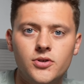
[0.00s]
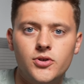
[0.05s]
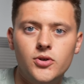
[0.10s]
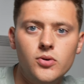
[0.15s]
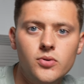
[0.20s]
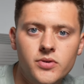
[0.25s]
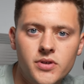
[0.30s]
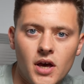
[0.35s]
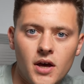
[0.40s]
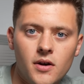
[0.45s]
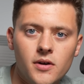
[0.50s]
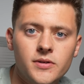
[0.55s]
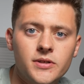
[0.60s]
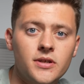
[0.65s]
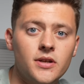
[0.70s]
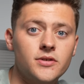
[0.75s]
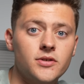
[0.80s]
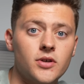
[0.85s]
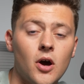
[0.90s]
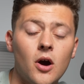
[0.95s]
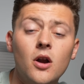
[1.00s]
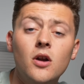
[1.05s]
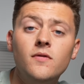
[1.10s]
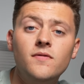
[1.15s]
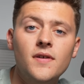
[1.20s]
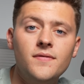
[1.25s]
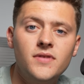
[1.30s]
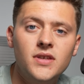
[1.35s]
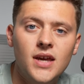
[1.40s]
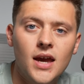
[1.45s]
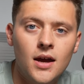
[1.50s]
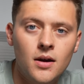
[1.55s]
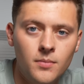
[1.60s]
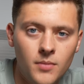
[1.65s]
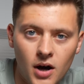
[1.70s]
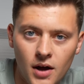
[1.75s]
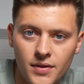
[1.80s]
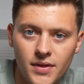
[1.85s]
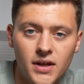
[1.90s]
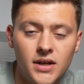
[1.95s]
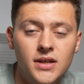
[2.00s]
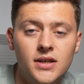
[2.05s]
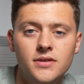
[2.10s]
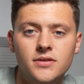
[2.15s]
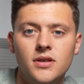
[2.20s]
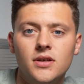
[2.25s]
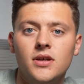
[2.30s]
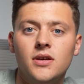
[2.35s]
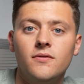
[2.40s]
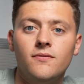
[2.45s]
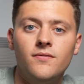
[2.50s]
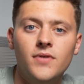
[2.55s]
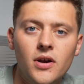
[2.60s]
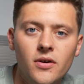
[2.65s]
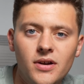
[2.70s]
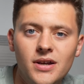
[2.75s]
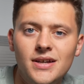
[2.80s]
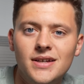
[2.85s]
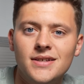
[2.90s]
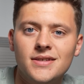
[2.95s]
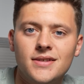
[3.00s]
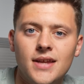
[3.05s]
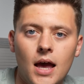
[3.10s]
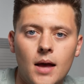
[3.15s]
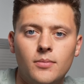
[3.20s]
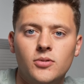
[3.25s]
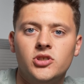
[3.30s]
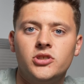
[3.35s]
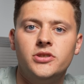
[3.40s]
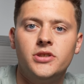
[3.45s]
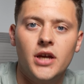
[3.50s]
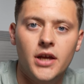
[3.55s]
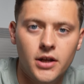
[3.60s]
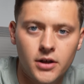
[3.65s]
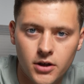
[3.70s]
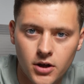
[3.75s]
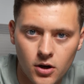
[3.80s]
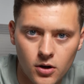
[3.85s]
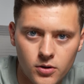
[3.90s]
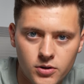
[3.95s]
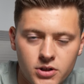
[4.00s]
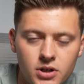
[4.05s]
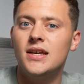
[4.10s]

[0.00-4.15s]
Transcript: 2 setters, he does 150K a month, and he's a very established dating coach.